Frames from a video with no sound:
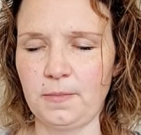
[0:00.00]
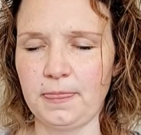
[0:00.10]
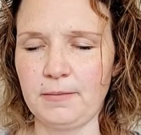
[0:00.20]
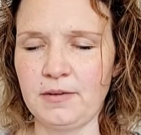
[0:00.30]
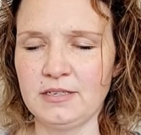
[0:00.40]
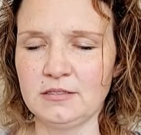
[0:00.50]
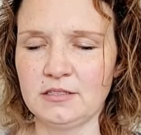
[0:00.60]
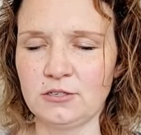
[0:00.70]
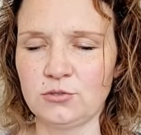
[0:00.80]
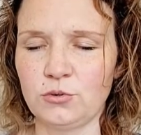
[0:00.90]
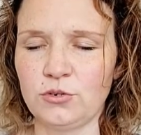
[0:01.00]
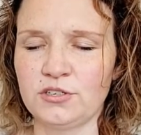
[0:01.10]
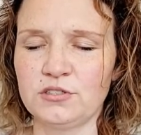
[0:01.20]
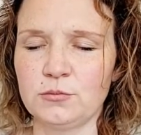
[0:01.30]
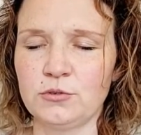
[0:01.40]
my sexual
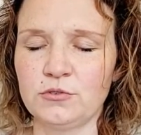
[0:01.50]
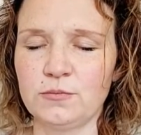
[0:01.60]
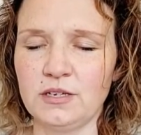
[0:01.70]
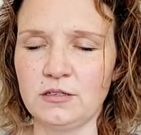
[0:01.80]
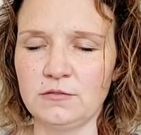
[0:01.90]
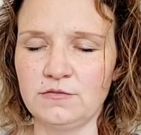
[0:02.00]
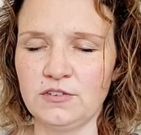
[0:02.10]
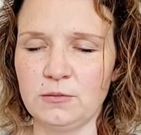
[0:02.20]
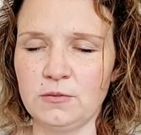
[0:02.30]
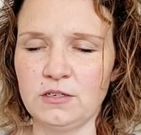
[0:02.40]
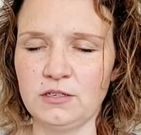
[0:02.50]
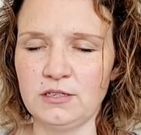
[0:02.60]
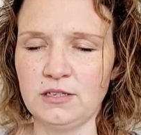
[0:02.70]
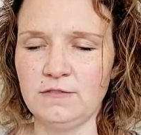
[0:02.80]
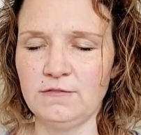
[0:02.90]
organs are both male and female
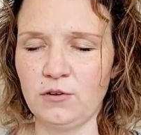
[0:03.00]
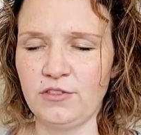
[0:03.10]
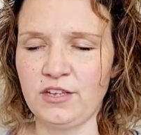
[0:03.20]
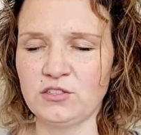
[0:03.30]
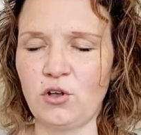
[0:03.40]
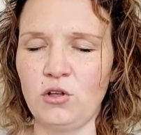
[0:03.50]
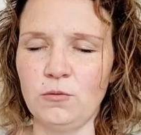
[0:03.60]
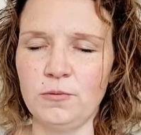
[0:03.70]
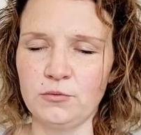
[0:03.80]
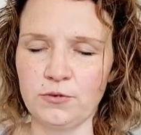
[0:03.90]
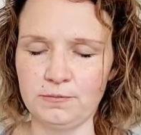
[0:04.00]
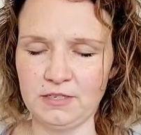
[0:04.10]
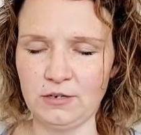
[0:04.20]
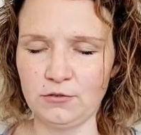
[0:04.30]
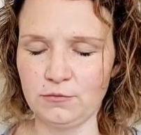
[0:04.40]
and they've that's all been ripped
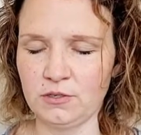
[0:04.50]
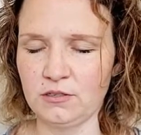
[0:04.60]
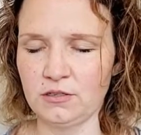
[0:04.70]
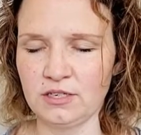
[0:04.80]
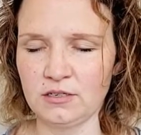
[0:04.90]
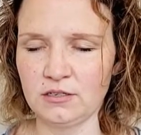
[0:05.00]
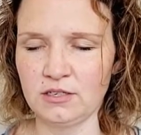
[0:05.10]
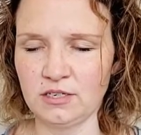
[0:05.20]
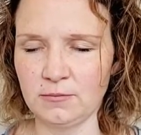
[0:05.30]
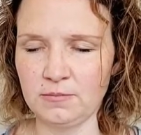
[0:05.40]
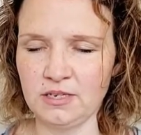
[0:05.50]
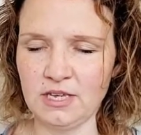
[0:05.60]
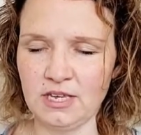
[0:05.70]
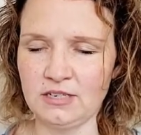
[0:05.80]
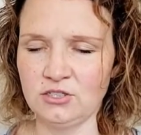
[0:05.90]
out of me like it like a big
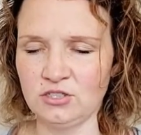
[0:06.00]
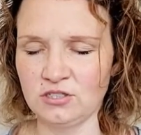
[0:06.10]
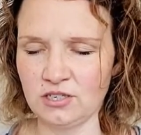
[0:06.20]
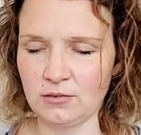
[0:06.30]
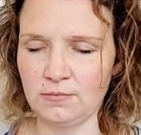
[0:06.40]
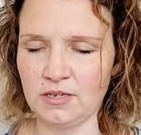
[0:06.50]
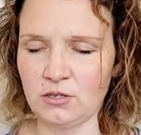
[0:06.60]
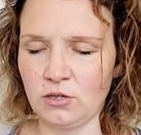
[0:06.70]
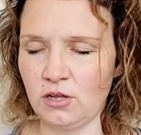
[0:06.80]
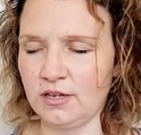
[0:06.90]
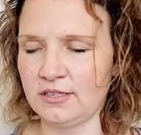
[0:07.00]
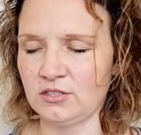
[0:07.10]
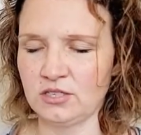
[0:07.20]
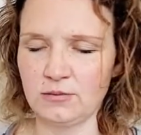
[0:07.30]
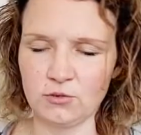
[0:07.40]
hand just like a big claw hand
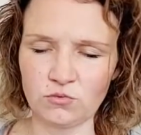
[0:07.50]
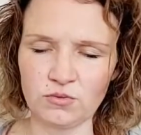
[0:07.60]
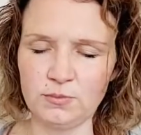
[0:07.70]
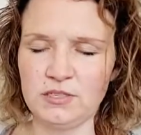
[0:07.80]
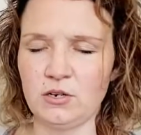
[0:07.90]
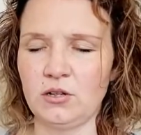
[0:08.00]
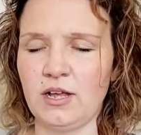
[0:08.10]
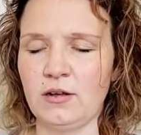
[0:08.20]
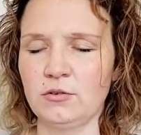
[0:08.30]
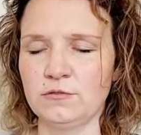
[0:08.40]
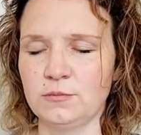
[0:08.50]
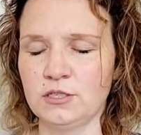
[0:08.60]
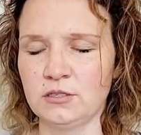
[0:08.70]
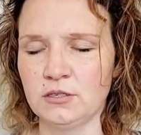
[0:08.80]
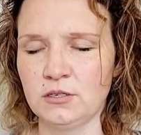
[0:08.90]
just came and ripped it all out of
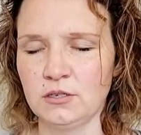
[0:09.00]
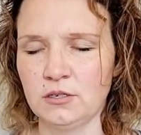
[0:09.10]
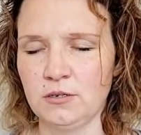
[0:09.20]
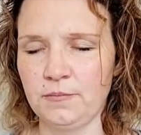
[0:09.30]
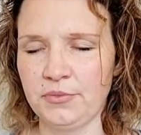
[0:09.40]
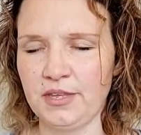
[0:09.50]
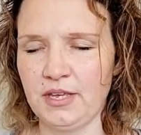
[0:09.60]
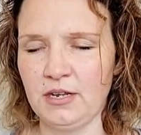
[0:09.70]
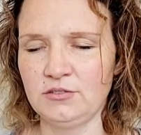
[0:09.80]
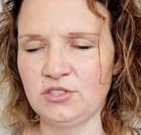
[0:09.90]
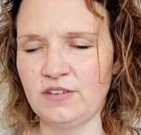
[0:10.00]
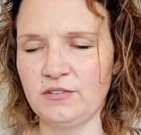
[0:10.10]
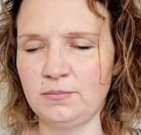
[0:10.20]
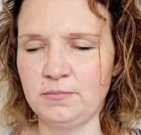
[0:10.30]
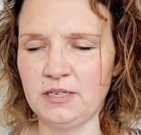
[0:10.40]
me and i just have a
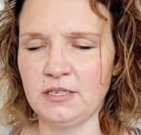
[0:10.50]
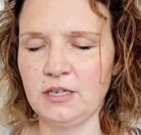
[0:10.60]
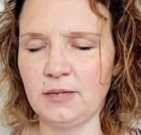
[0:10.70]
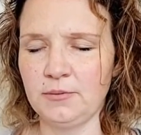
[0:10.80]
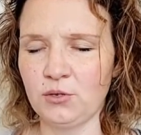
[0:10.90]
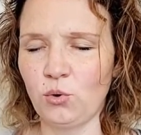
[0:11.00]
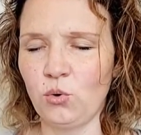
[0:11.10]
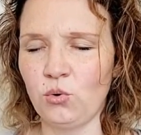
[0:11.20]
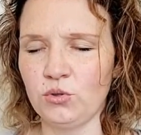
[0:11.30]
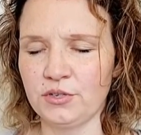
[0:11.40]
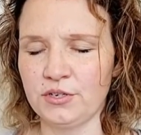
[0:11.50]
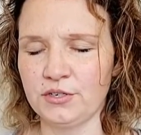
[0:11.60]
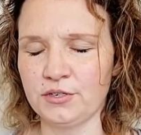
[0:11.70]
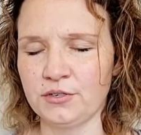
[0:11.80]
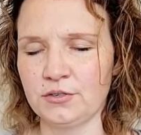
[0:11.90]
big gaping hole here